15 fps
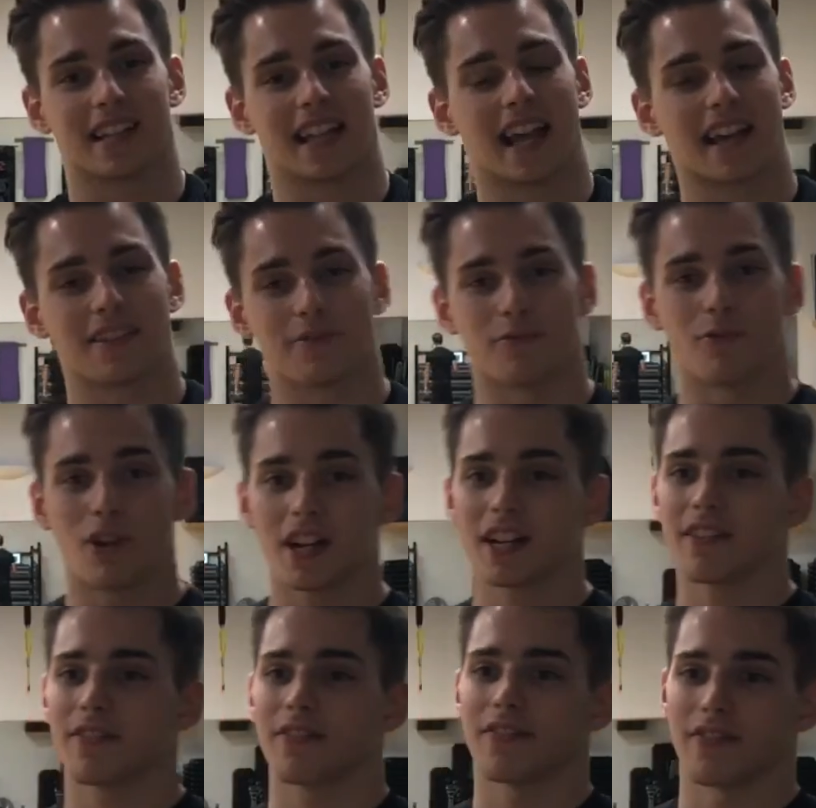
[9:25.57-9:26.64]
And that is one
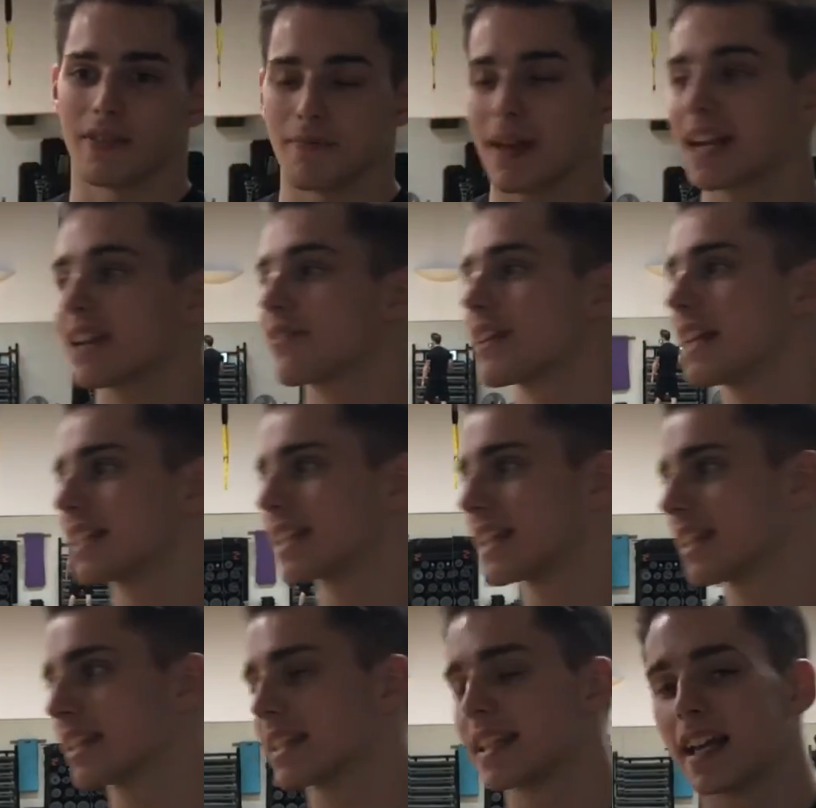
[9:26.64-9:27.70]
of the many
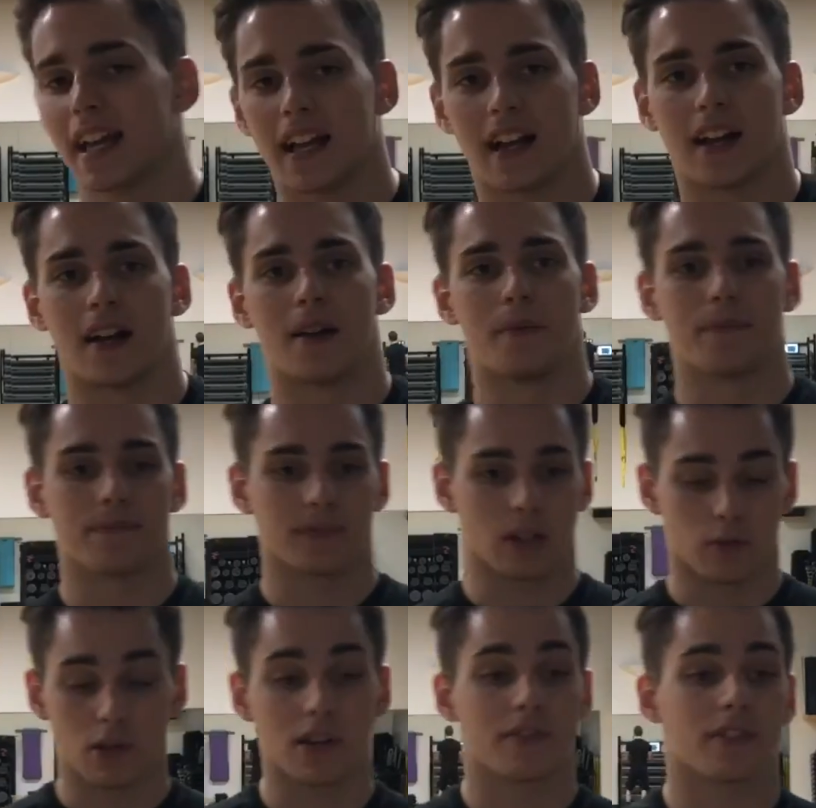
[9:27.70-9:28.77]
reasons,
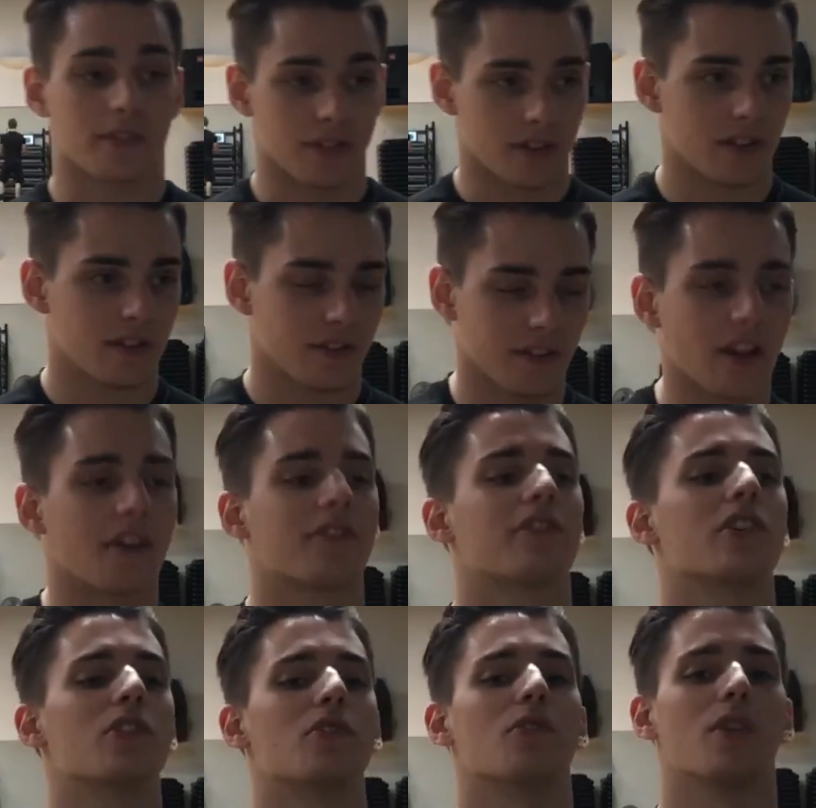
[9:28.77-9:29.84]
a
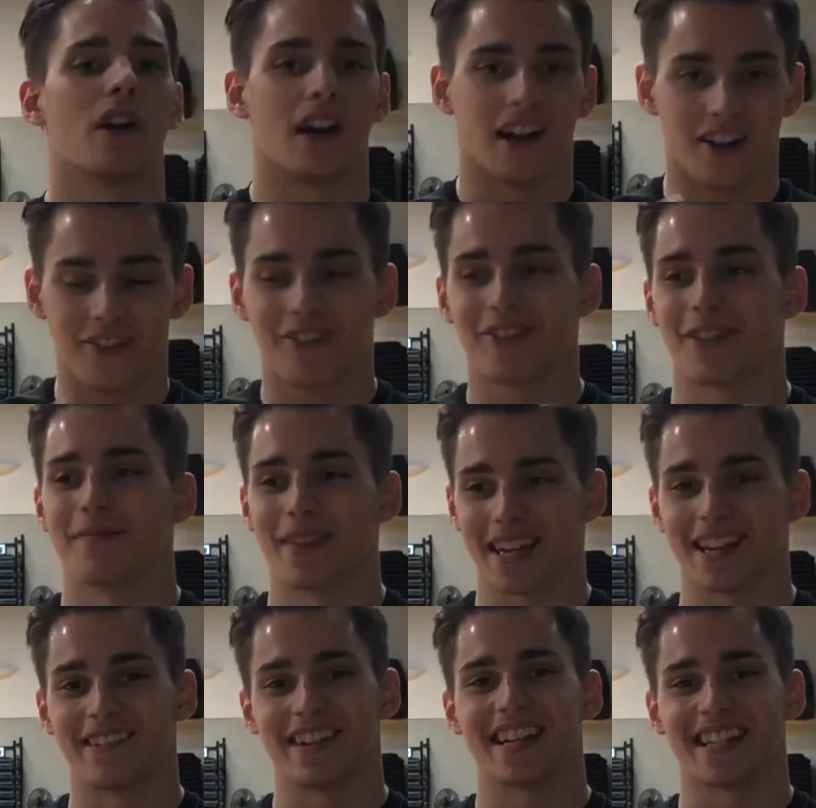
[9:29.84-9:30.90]
few of the
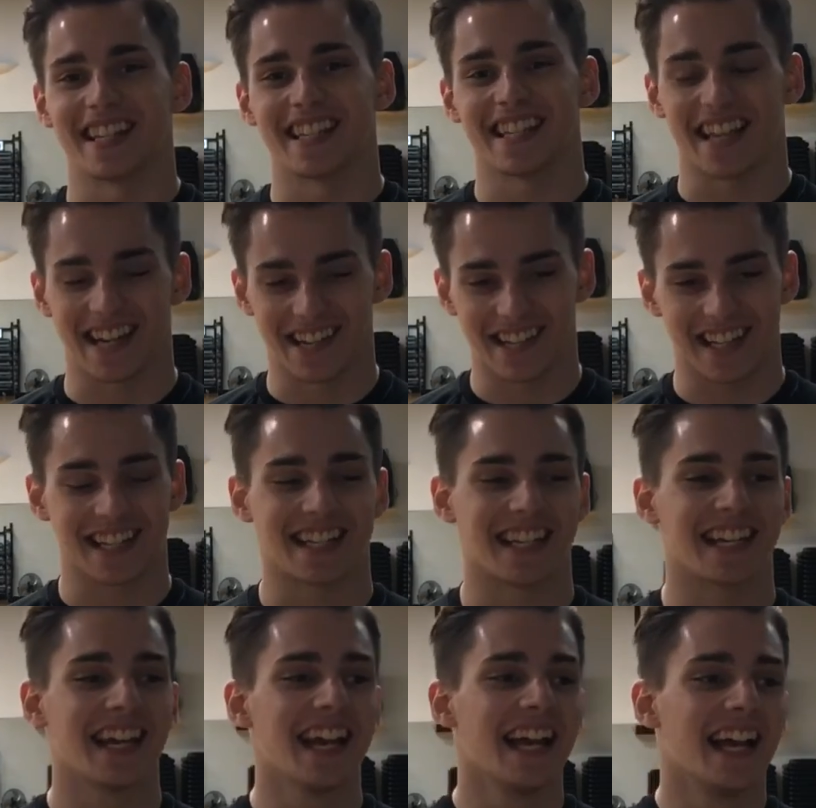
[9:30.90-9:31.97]
many reasons that I just listed,